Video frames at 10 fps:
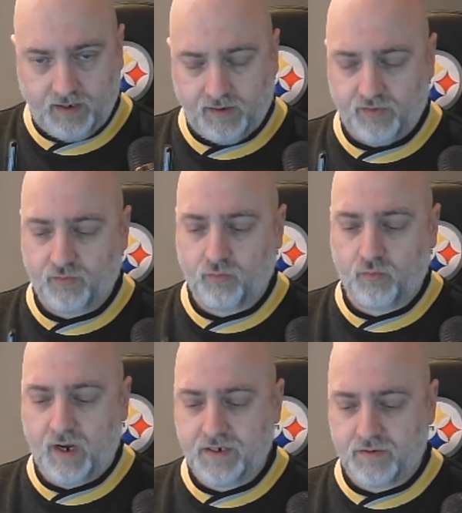it is
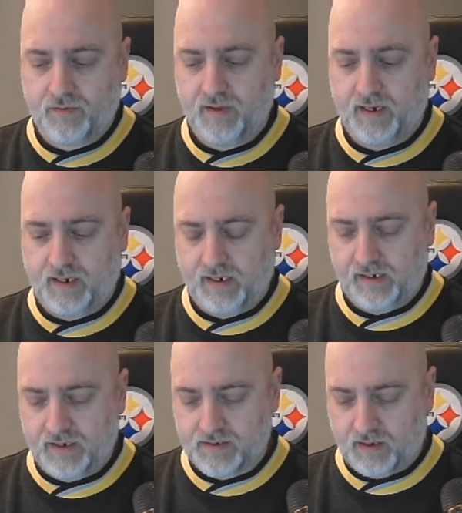razor thin, and
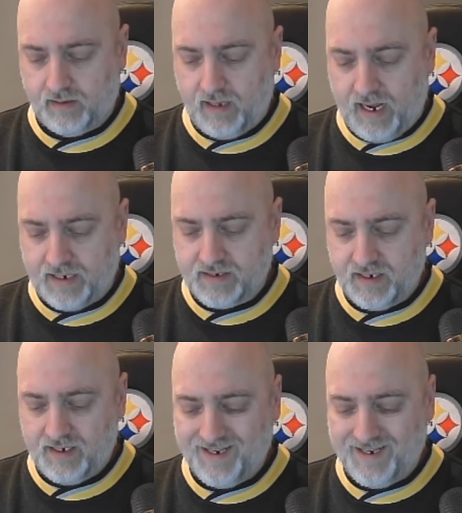it is a lot